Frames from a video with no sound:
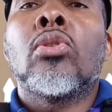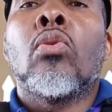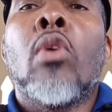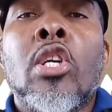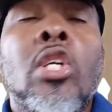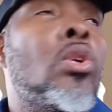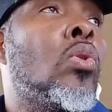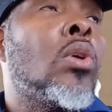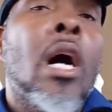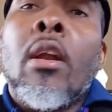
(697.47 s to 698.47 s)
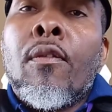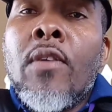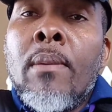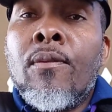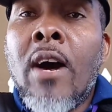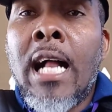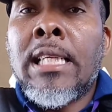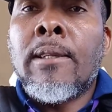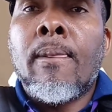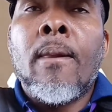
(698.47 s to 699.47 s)
what she do. And of him
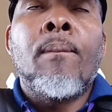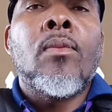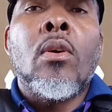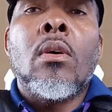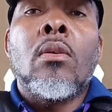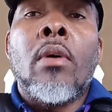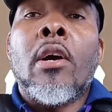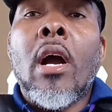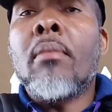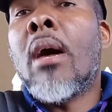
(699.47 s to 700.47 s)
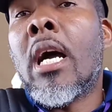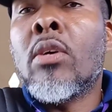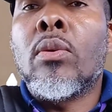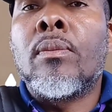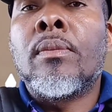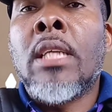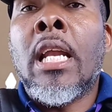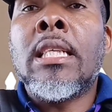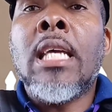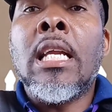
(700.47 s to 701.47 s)
fault. What grandma do. You
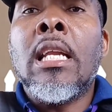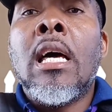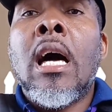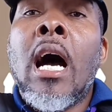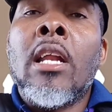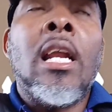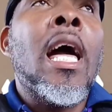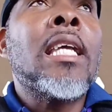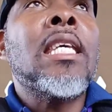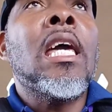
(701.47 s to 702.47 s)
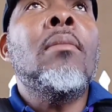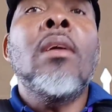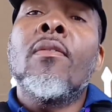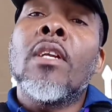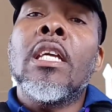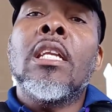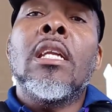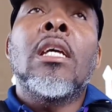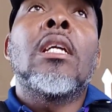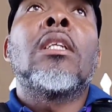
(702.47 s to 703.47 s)
understand? And I like say him even did
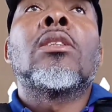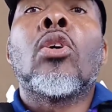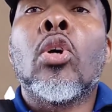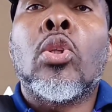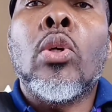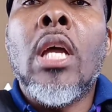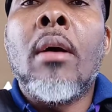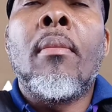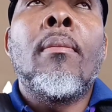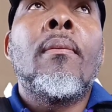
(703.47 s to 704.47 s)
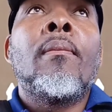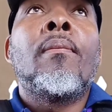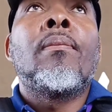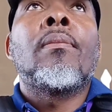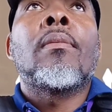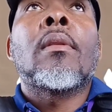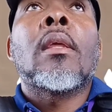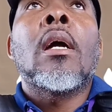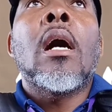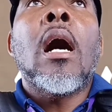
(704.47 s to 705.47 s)
go to them
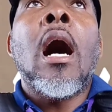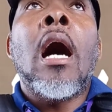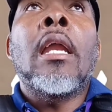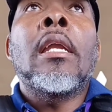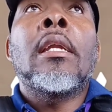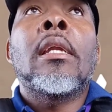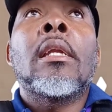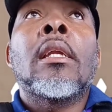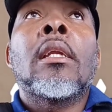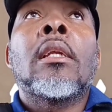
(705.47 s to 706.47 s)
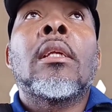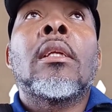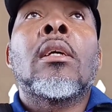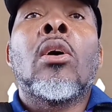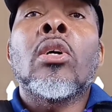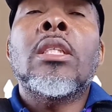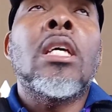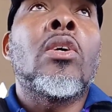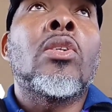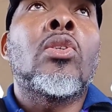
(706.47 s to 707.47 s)
and go say
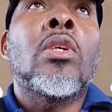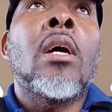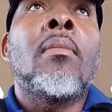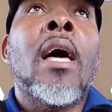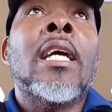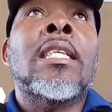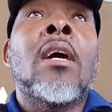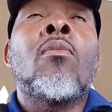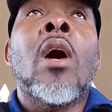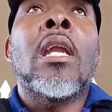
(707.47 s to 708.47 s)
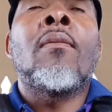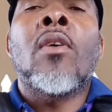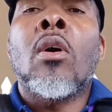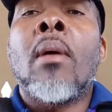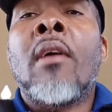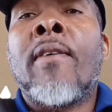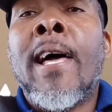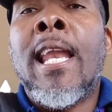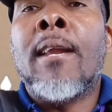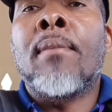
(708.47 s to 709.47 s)
nothing to them like saying want them to come off
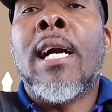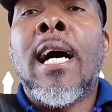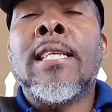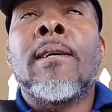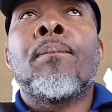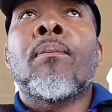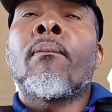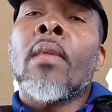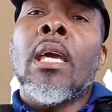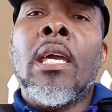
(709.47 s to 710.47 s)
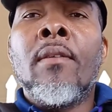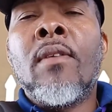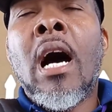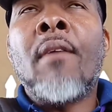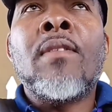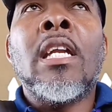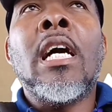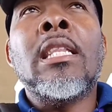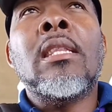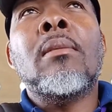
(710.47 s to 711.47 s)
island because even after
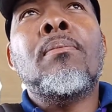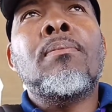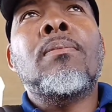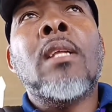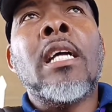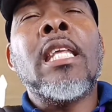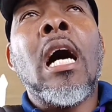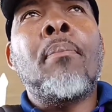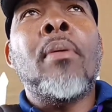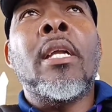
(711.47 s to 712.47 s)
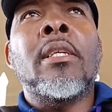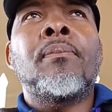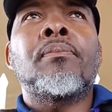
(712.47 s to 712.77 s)
that that happened